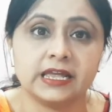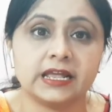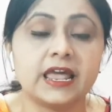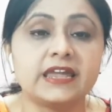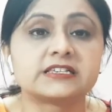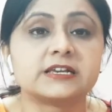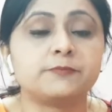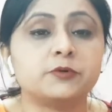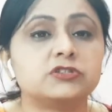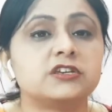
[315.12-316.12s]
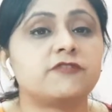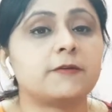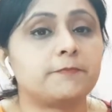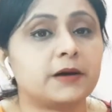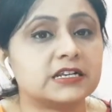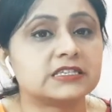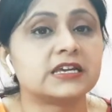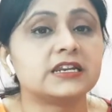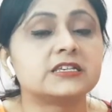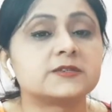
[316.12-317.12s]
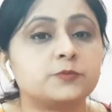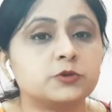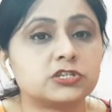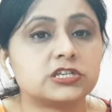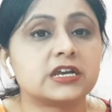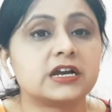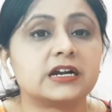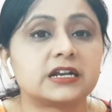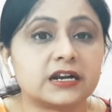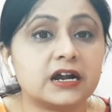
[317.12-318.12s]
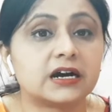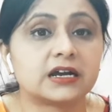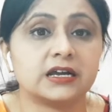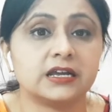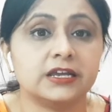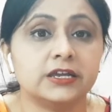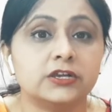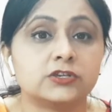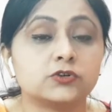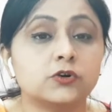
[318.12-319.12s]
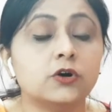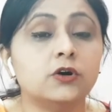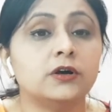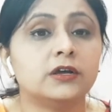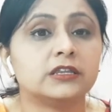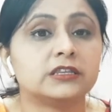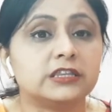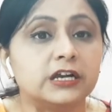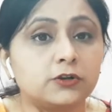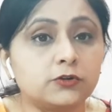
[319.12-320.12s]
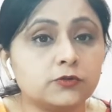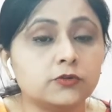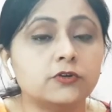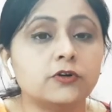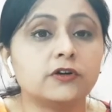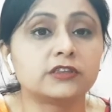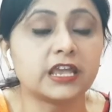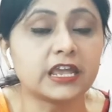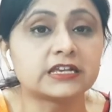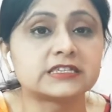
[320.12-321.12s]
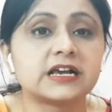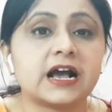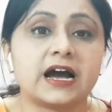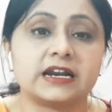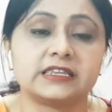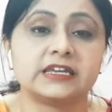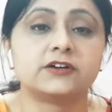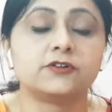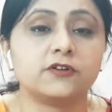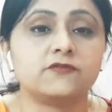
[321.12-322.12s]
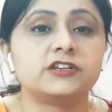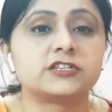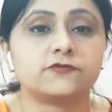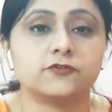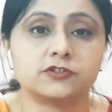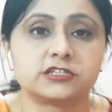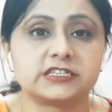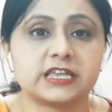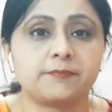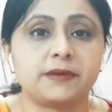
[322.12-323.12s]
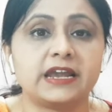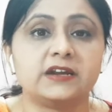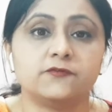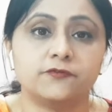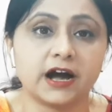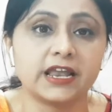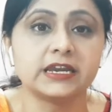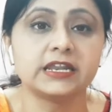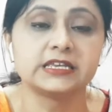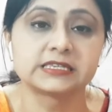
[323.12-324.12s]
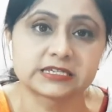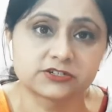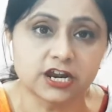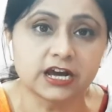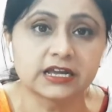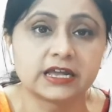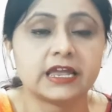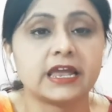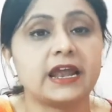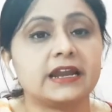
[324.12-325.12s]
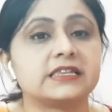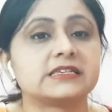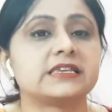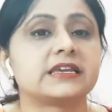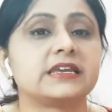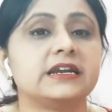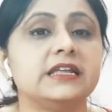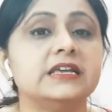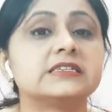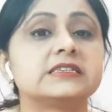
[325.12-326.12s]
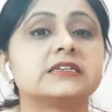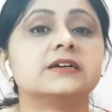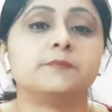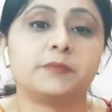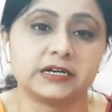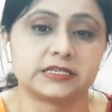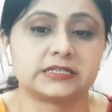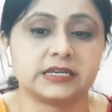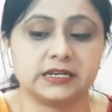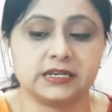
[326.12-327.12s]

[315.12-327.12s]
Like suppose if a person is pushing a truck, so the two things are there on which force is applied. One is truck and the second is person.